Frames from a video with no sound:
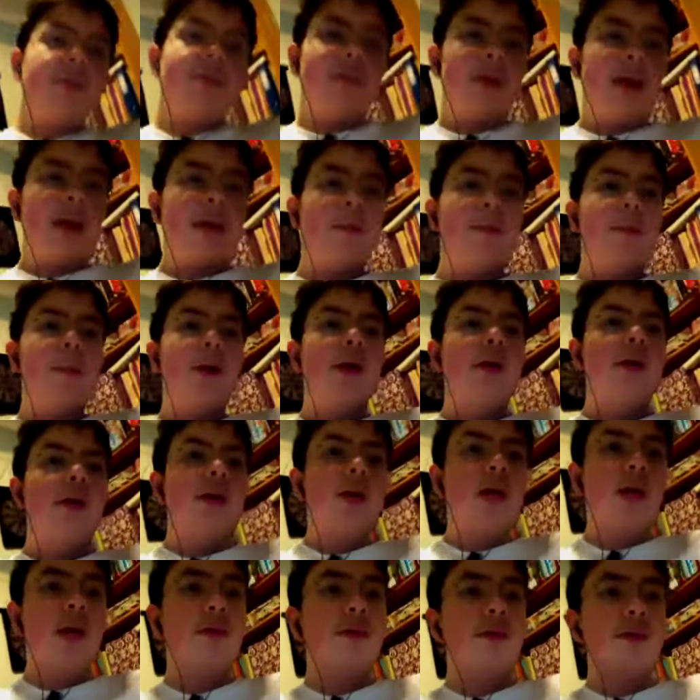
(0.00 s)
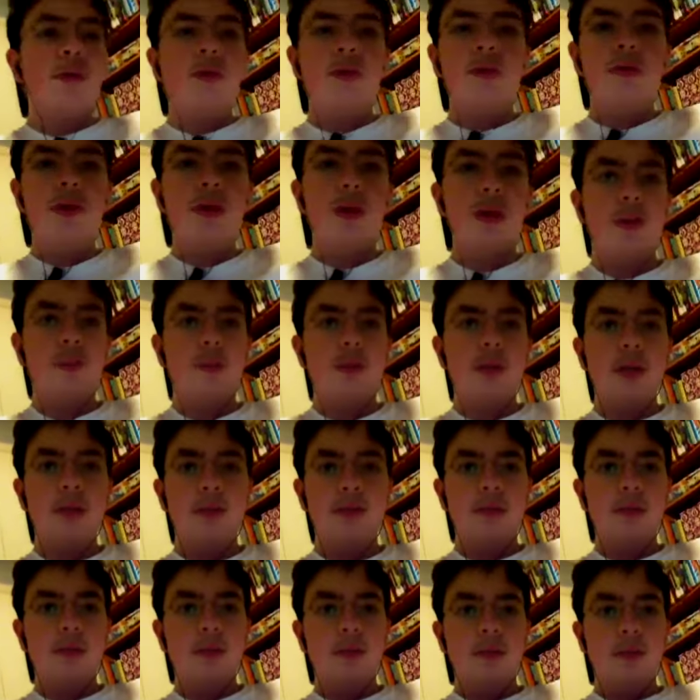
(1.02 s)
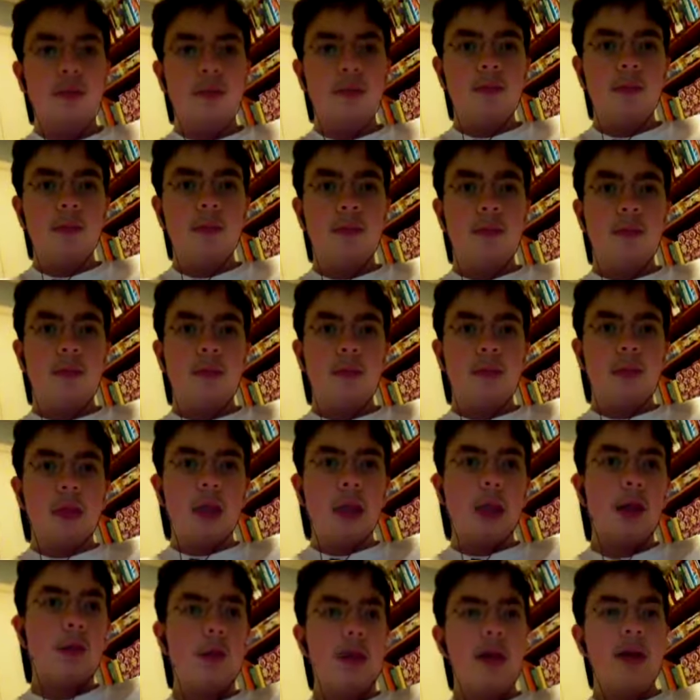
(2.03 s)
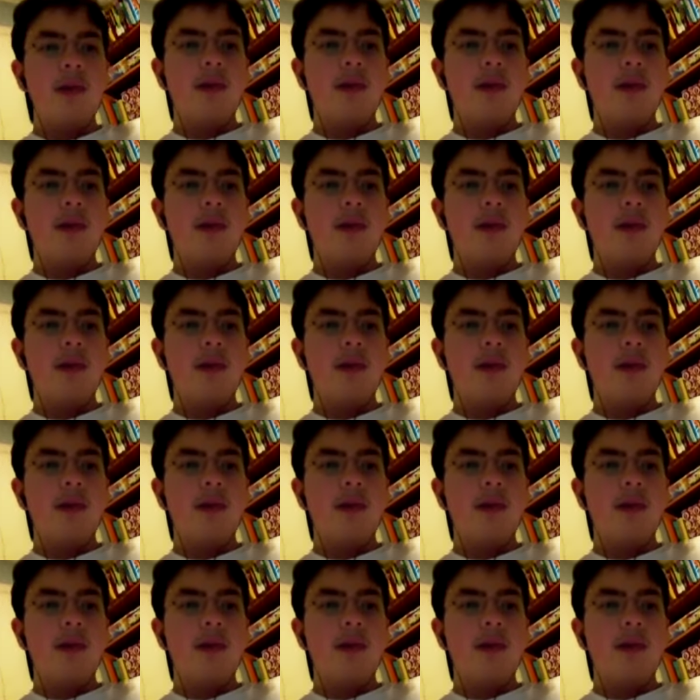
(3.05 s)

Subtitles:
vampire kung fu film. I mean,